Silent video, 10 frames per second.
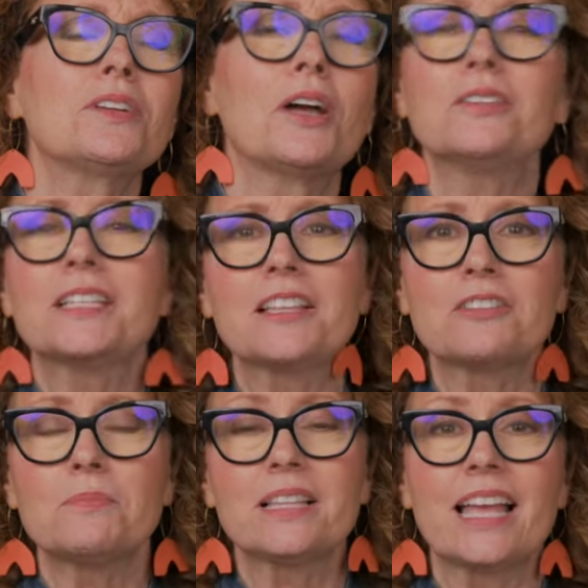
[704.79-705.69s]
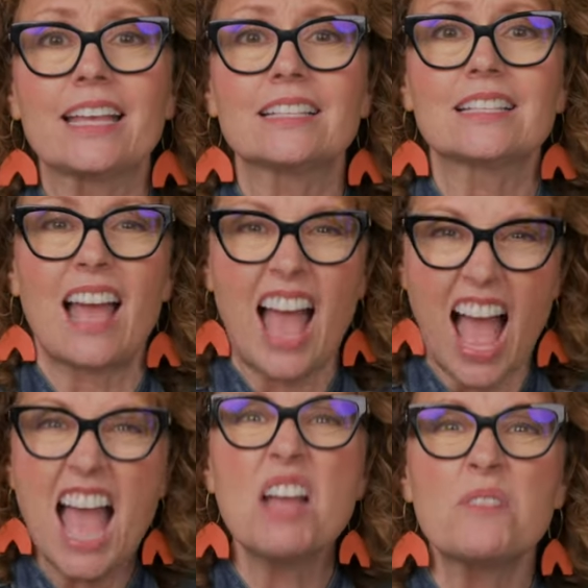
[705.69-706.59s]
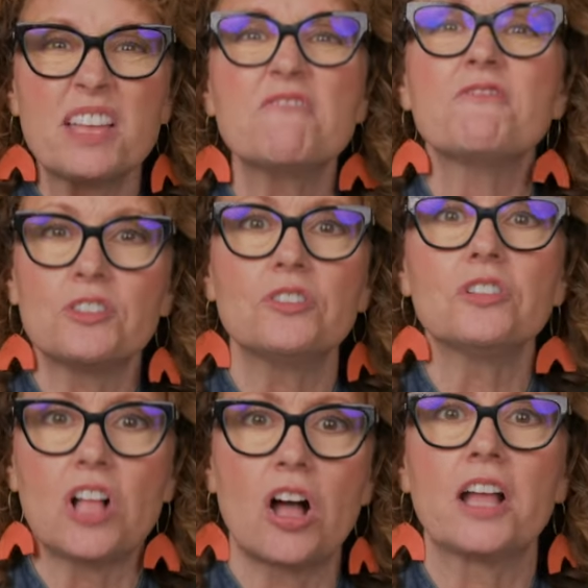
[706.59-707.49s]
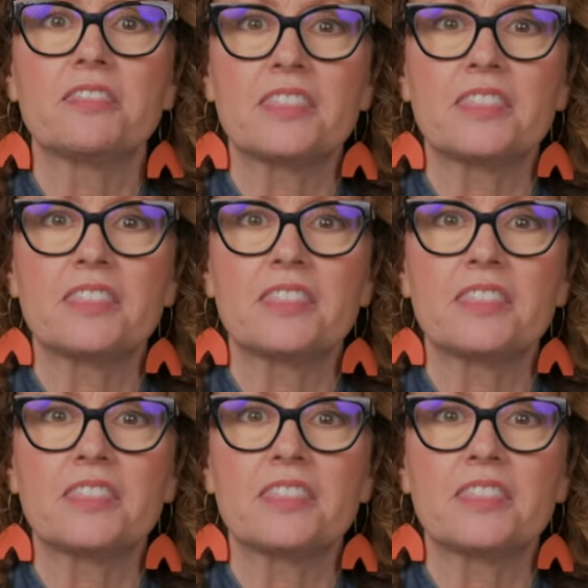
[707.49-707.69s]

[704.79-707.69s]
cozy little place. I went full on